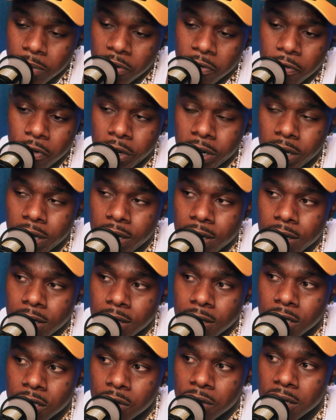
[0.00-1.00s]
before then,
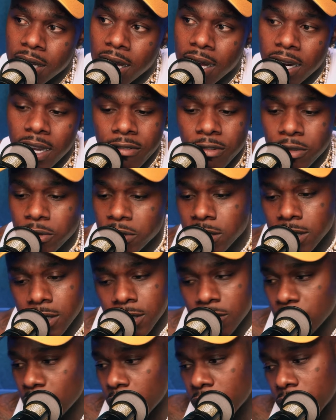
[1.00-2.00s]
so he had every reason
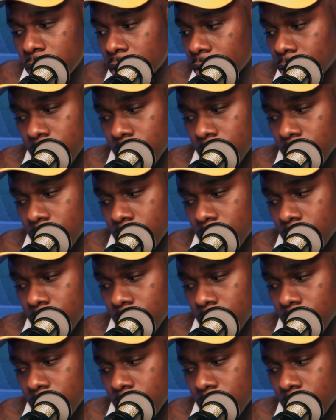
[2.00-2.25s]
in the world to